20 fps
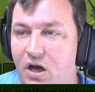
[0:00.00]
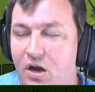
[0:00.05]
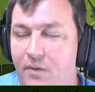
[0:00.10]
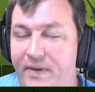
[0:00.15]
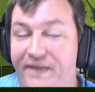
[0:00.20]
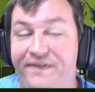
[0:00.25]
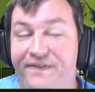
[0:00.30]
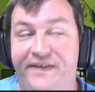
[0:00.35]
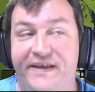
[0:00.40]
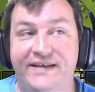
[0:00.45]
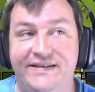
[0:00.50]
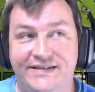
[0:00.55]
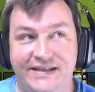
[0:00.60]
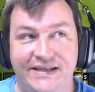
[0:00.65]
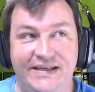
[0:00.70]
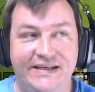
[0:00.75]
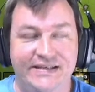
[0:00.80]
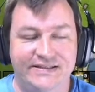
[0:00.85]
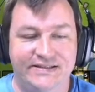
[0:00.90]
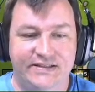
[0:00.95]
And this
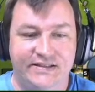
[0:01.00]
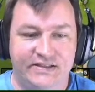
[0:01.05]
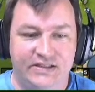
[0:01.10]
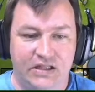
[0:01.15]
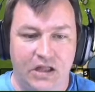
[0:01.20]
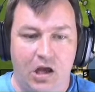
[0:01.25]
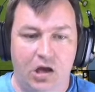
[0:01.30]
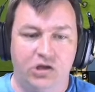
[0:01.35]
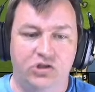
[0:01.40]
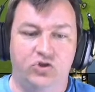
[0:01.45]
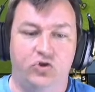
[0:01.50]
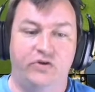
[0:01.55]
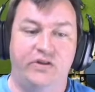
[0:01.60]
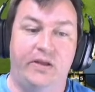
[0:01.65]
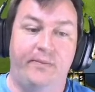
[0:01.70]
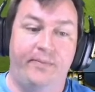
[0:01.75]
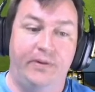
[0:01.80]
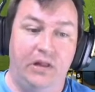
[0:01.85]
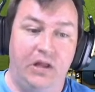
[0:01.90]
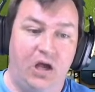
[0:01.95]
is the longsword
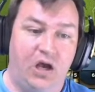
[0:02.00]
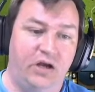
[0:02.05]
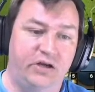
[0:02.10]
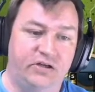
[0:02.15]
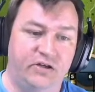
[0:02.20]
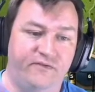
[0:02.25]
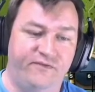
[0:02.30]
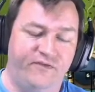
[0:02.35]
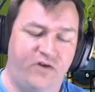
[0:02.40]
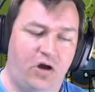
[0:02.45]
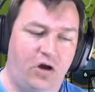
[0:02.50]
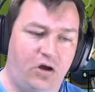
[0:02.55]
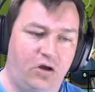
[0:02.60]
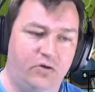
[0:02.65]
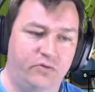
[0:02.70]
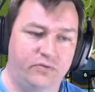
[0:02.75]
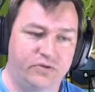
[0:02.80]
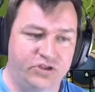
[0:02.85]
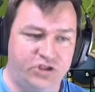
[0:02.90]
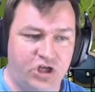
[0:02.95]
that belonged to
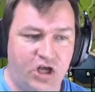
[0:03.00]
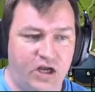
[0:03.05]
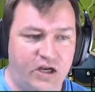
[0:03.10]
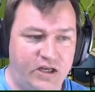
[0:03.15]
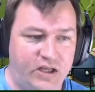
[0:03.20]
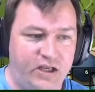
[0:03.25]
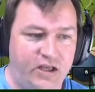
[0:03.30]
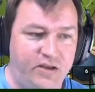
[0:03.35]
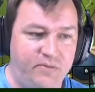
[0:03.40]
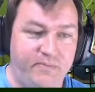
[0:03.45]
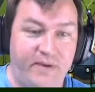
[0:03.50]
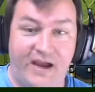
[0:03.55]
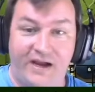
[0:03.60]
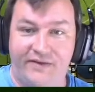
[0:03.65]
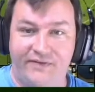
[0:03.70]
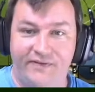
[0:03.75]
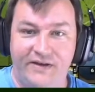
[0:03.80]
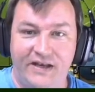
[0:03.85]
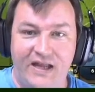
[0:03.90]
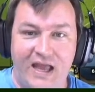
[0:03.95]
Val Rajani
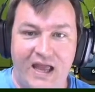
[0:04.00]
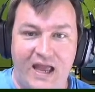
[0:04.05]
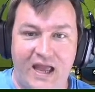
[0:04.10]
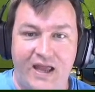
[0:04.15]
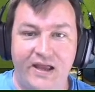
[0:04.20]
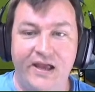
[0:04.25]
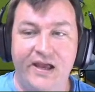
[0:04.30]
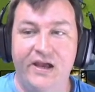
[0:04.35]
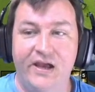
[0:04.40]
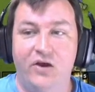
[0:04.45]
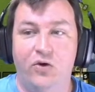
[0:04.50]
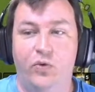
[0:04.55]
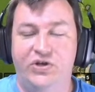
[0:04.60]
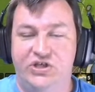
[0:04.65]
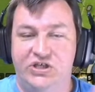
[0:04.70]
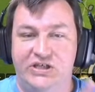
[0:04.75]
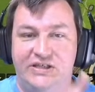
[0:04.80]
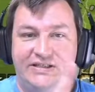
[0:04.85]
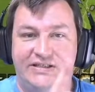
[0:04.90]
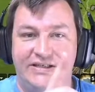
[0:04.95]
back in the day,
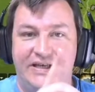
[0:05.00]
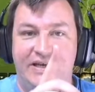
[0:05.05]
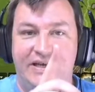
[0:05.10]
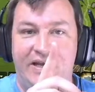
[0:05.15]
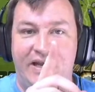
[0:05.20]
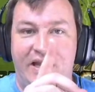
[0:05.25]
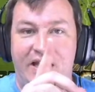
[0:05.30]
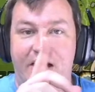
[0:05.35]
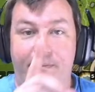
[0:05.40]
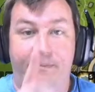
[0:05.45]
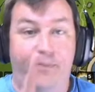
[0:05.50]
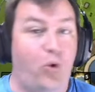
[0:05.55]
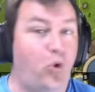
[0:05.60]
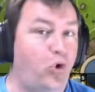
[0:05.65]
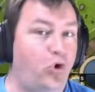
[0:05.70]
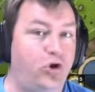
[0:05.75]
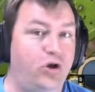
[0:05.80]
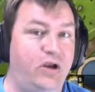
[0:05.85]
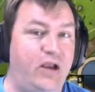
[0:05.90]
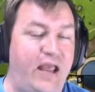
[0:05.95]
which is an
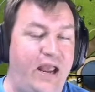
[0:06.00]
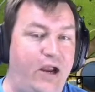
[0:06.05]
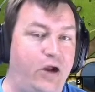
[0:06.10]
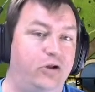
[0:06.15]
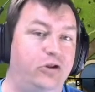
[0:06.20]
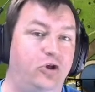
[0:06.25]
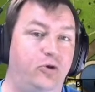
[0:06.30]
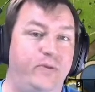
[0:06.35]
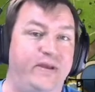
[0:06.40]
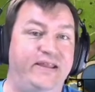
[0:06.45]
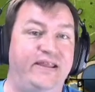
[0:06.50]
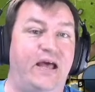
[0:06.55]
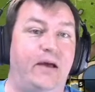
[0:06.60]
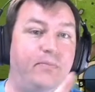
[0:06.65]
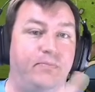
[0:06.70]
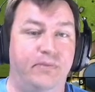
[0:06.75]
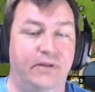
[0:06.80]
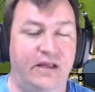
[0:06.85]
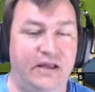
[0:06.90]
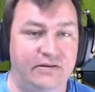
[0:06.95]
important heirloom in
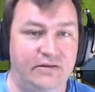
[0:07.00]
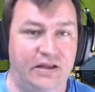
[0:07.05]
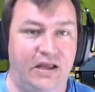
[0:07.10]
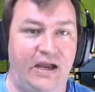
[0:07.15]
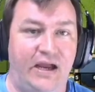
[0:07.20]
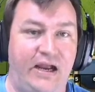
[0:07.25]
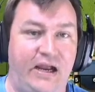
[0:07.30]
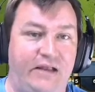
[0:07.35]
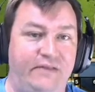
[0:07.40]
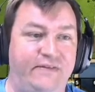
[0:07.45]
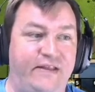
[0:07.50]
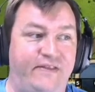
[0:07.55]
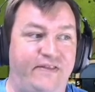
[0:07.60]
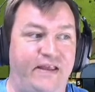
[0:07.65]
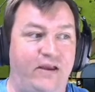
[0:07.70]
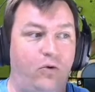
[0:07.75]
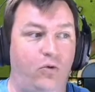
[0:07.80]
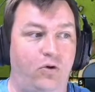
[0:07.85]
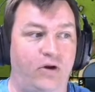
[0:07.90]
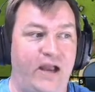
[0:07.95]
that bloodline that
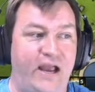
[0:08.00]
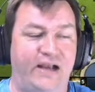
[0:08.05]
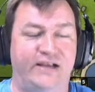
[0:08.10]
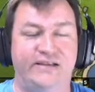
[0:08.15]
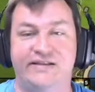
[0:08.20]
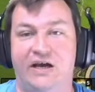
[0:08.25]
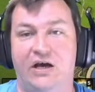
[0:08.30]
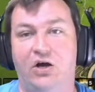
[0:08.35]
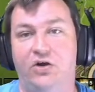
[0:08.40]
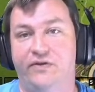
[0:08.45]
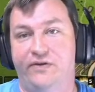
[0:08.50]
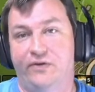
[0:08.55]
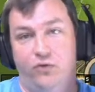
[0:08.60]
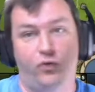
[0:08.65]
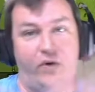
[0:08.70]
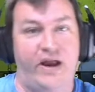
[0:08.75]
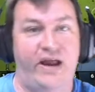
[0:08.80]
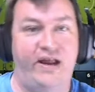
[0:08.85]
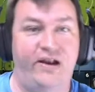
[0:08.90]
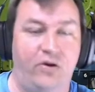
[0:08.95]
they were exiled
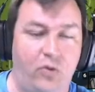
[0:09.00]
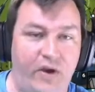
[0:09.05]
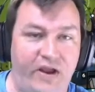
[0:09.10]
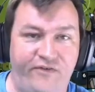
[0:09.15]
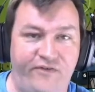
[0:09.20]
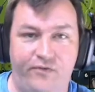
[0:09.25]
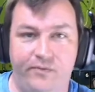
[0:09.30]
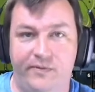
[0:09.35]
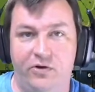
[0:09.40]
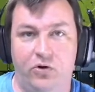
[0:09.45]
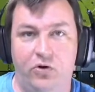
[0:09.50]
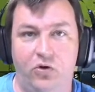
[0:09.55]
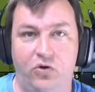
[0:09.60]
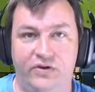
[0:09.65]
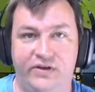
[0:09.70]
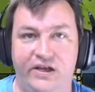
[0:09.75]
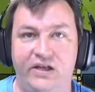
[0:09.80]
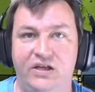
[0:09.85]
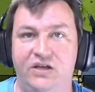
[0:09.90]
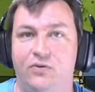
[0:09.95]
and ran away from their
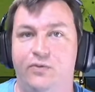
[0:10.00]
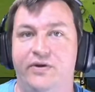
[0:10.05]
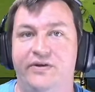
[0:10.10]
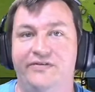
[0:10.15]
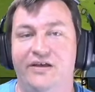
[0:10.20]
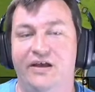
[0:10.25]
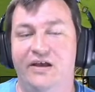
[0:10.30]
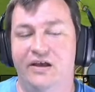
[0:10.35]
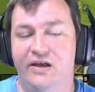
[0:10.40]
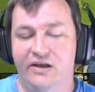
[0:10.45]
old kingdom with.